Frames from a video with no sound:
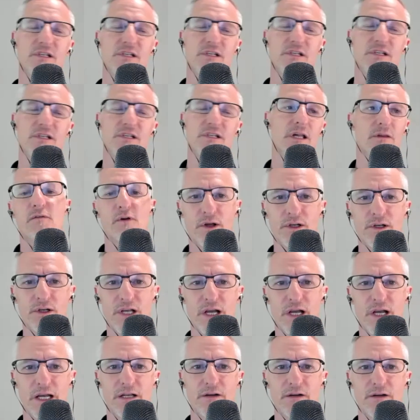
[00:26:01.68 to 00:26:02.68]
say the
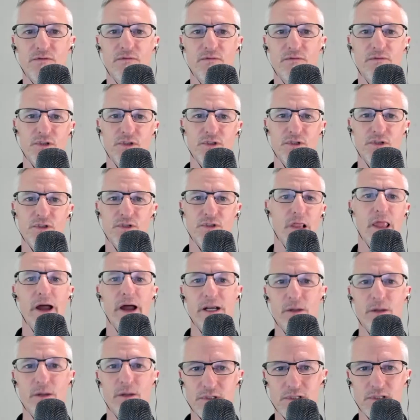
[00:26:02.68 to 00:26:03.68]
overall executives
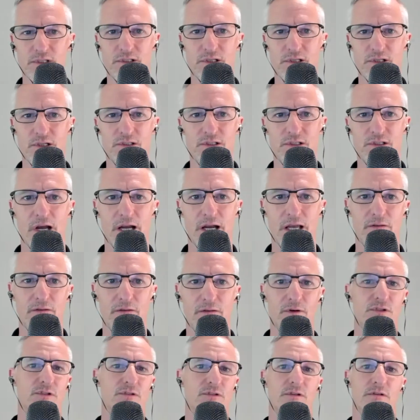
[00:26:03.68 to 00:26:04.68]
versus the line of
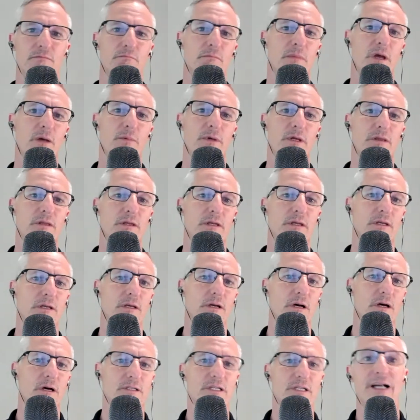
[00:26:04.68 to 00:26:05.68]
business executive versus
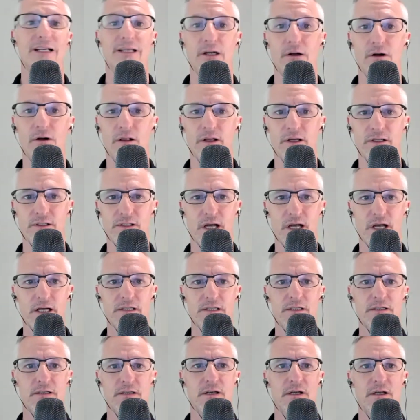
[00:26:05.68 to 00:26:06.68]
maybe the
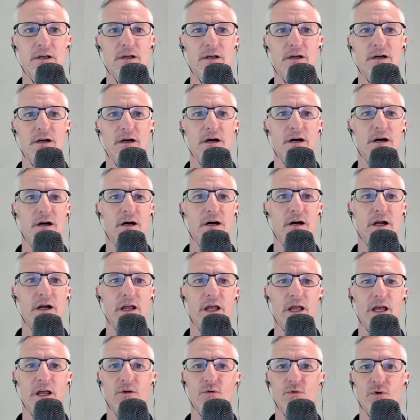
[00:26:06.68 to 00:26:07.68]
technical execs
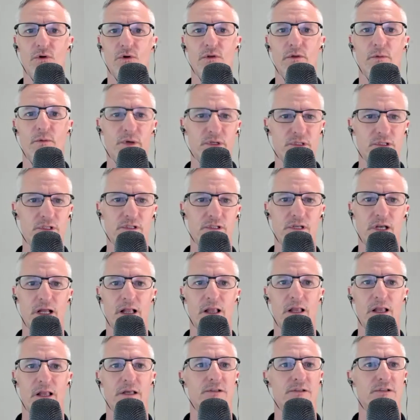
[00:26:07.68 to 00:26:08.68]
and or the
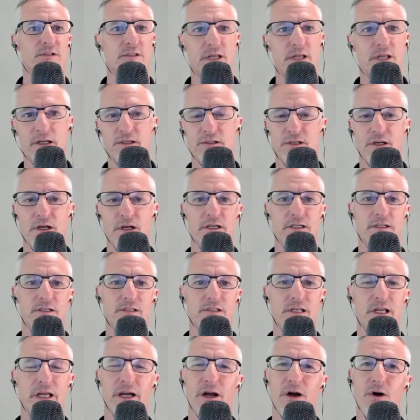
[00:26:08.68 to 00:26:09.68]
business analysts, data
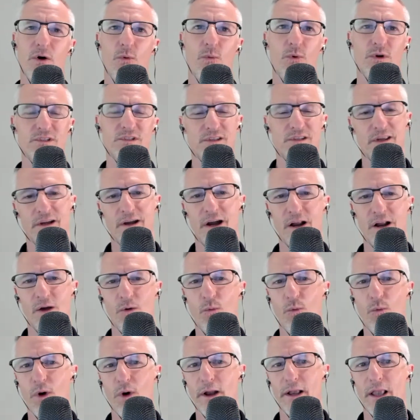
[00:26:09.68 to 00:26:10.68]
scientists. What's the kind
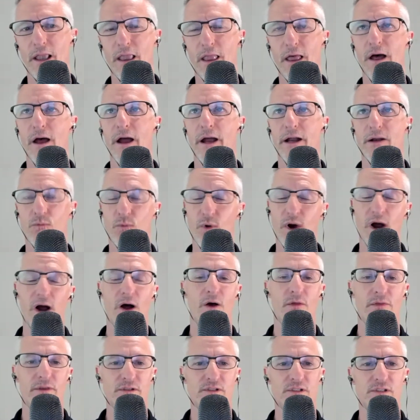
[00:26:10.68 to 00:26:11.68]
of one line, wow,
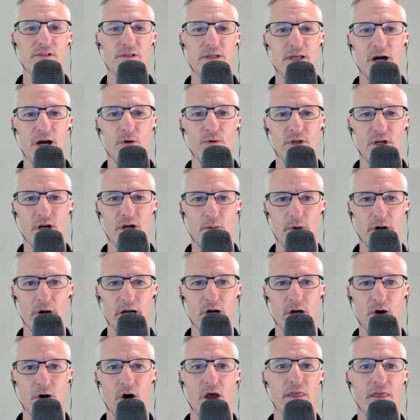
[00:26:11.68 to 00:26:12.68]
this is the outcome I
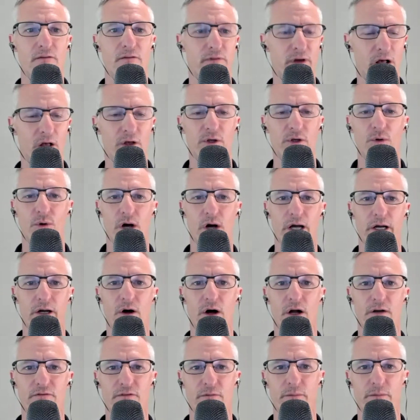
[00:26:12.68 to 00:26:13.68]
got, the value I
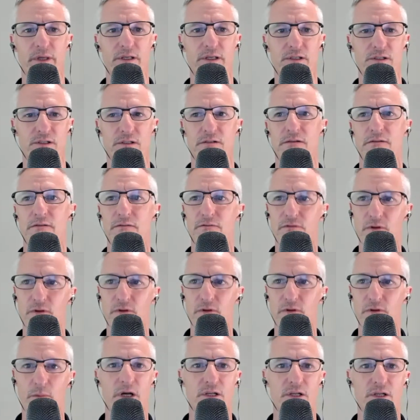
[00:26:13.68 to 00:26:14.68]
got from
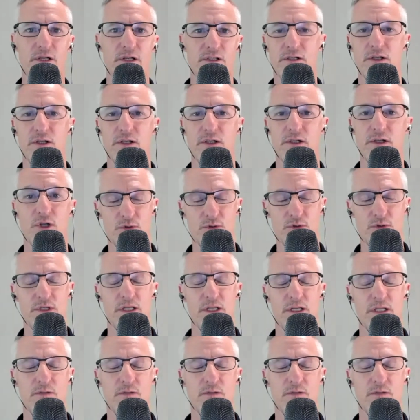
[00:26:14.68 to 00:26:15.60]
us using this